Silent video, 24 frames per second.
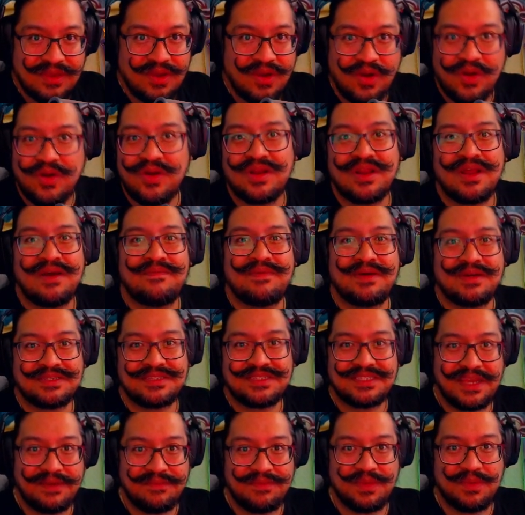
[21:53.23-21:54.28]
heard about
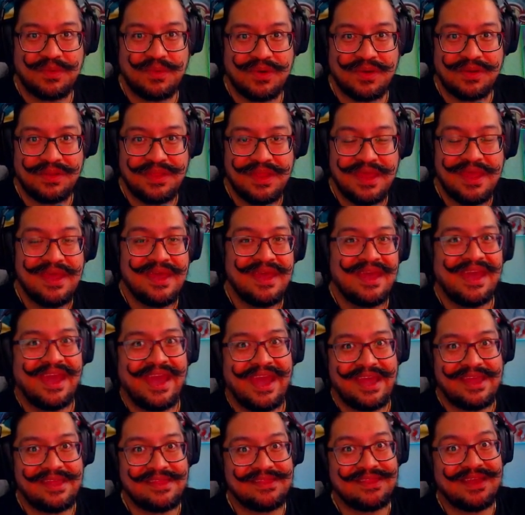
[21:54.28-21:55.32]
Save the World.
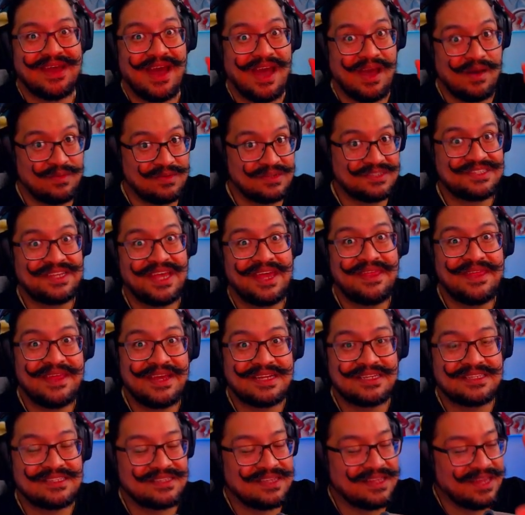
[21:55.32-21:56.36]
And I will say
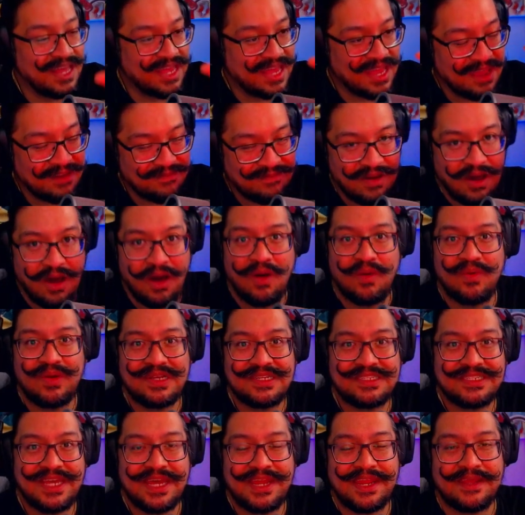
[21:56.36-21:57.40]
this, like I've
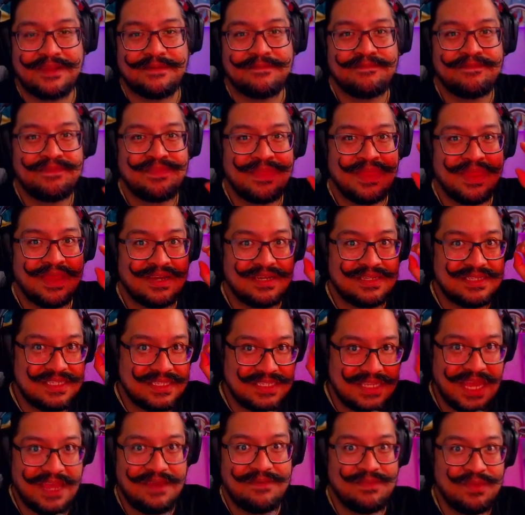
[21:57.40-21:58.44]
always said it
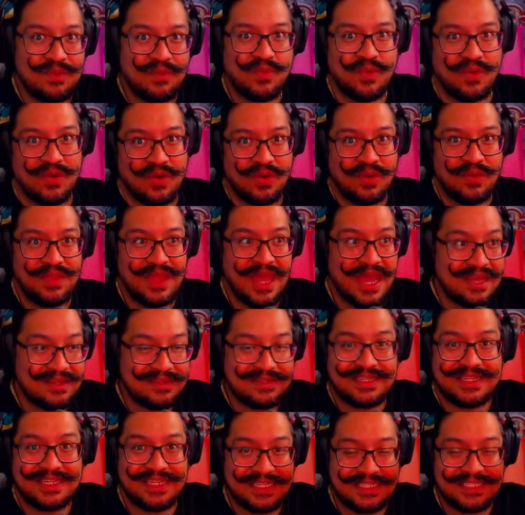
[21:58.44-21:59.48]
Save the World
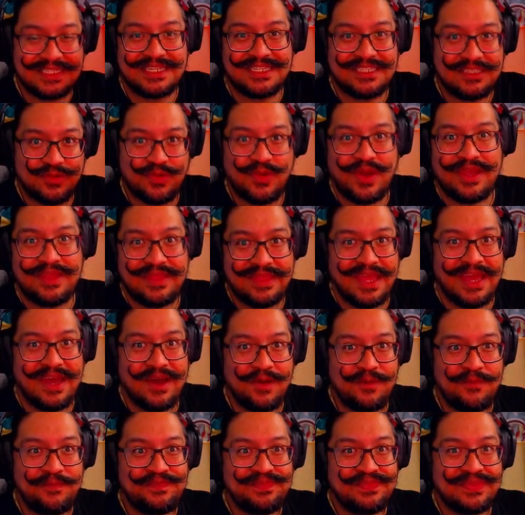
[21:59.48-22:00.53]
as it exists right
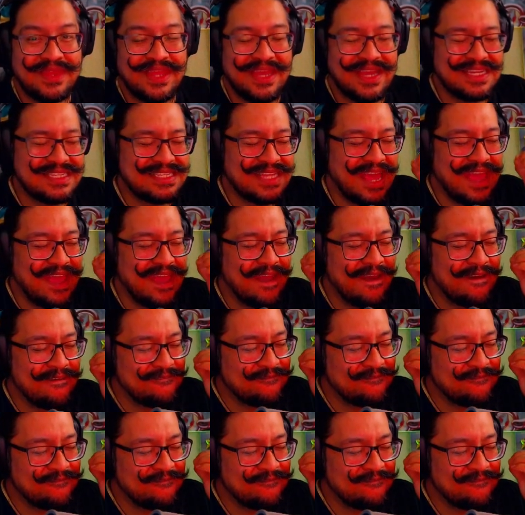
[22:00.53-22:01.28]
now is a